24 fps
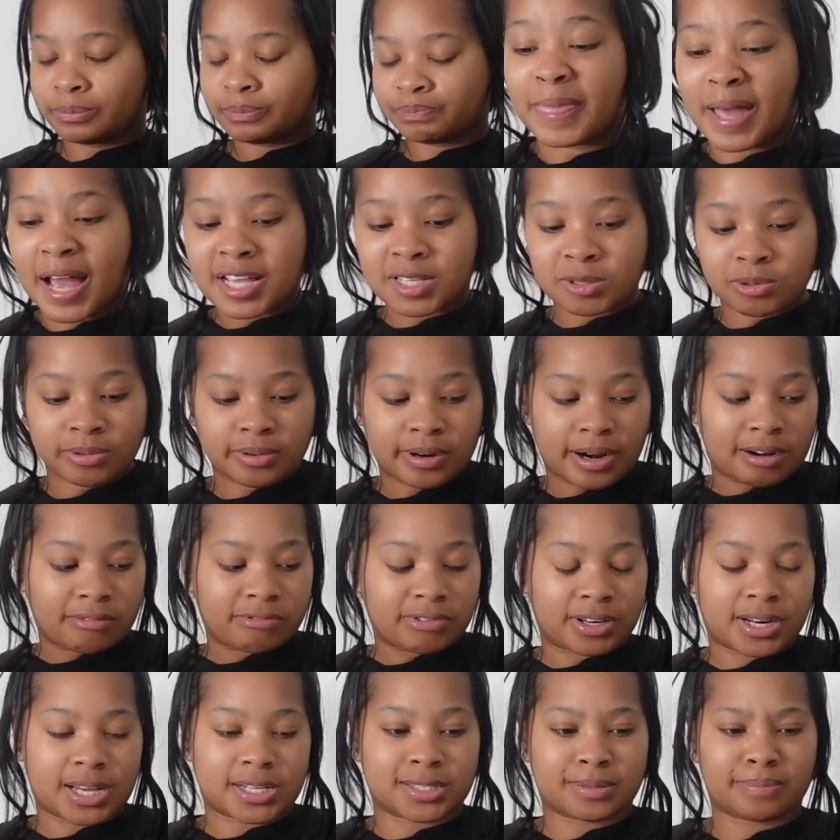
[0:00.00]
That's what I
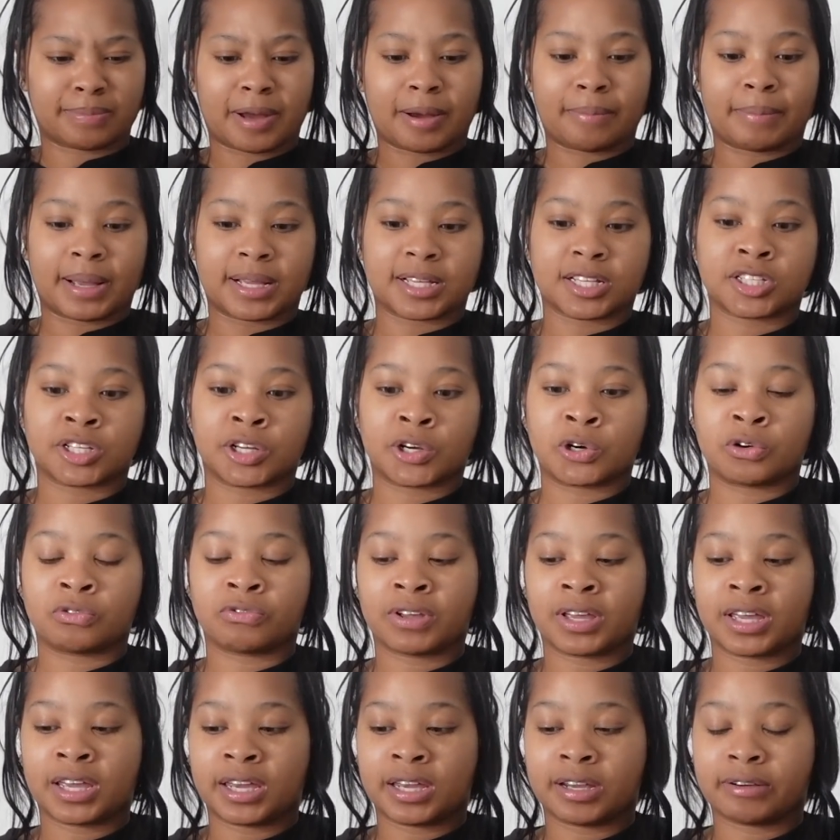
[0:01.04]
realized about myself,
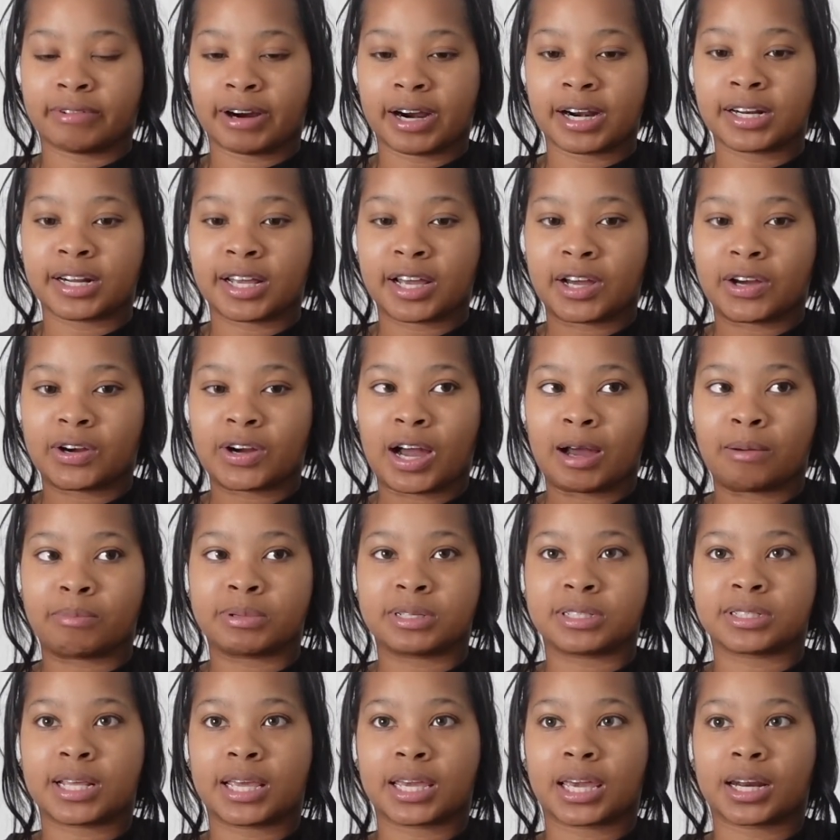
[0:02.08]
and right now I'm
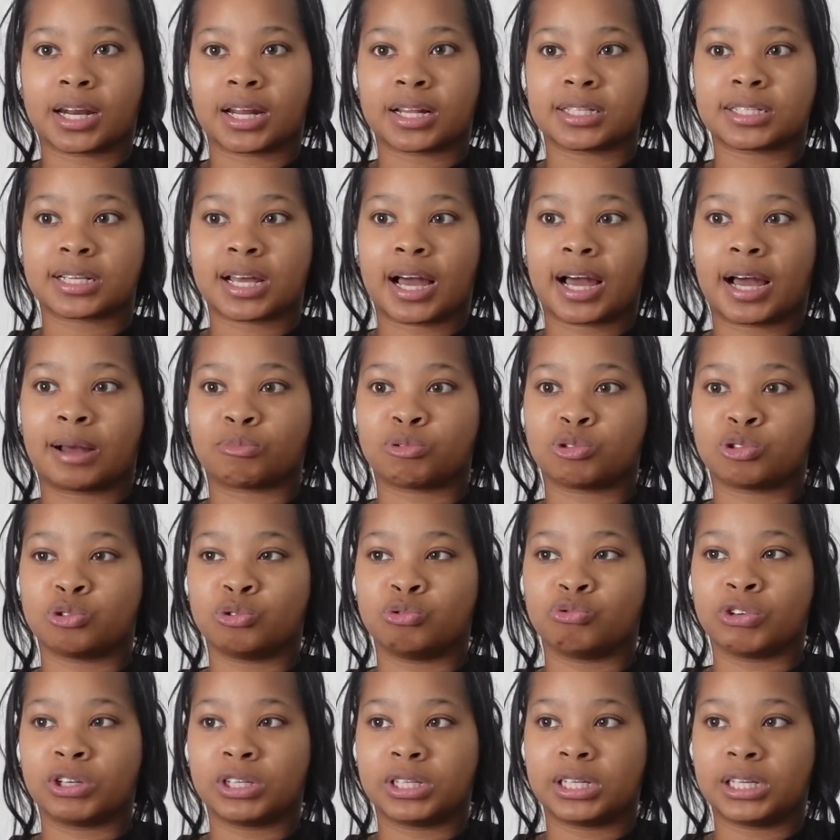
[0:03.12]
just taking the time to
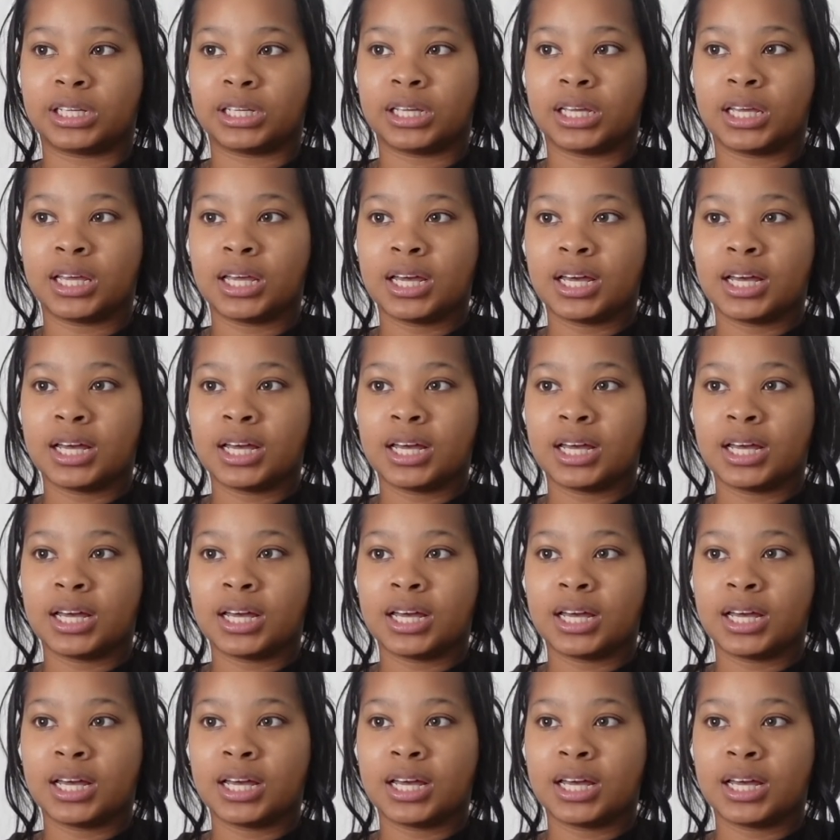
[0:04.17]
really